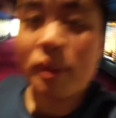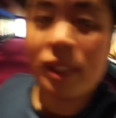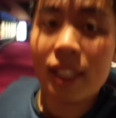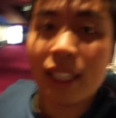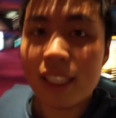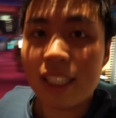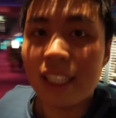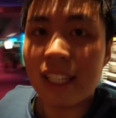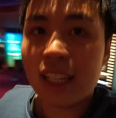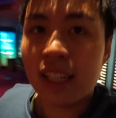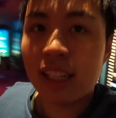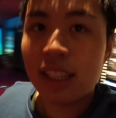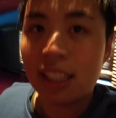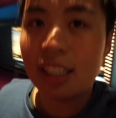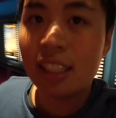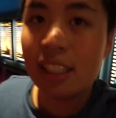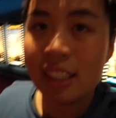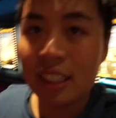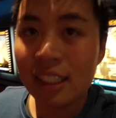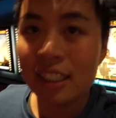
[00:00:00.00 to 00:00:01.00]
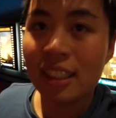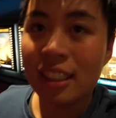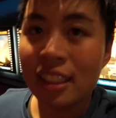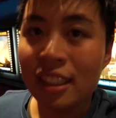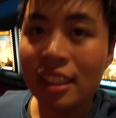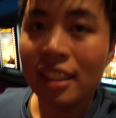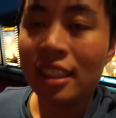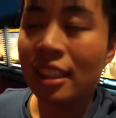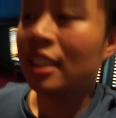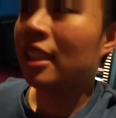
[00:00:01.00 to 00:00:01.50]
But yeah,
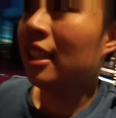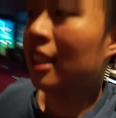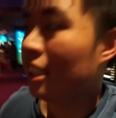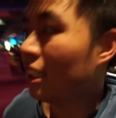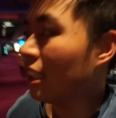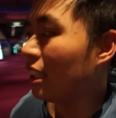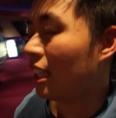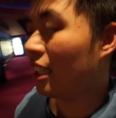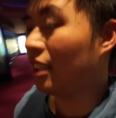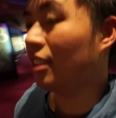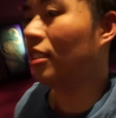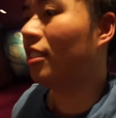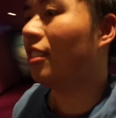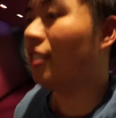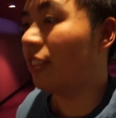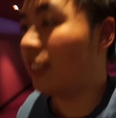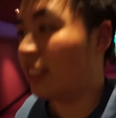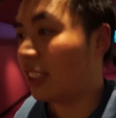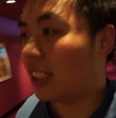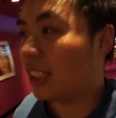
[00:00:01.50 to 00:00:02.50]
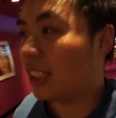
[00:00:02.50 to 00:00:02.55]
that's all for